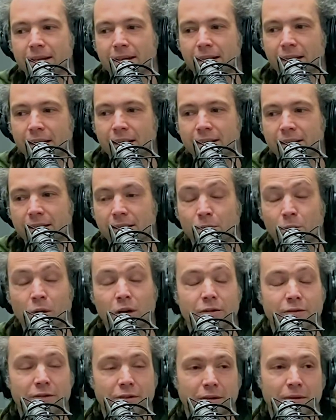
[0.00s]
And
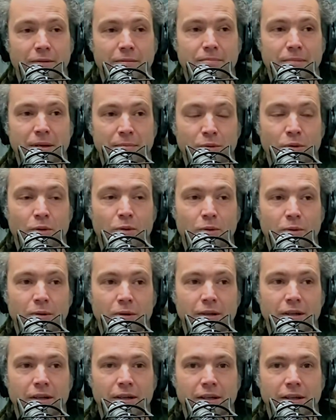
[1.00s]
one of the people
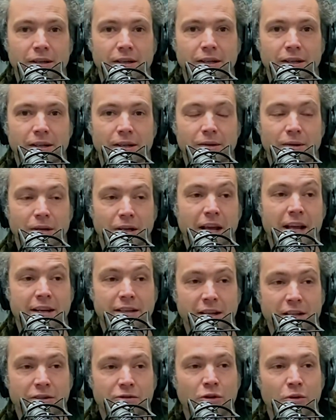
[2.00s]
at
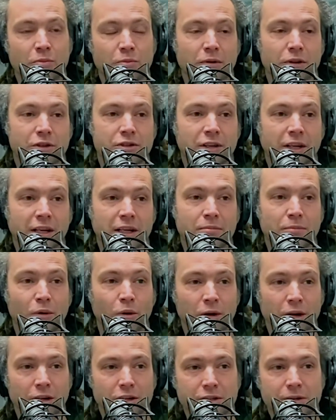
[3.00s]
that group was Rien
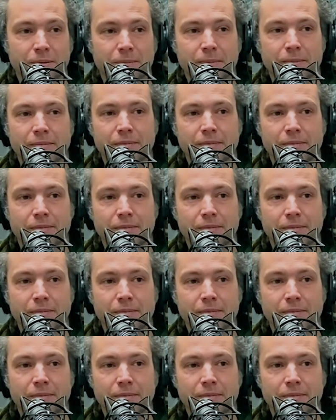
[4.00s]
Bongers.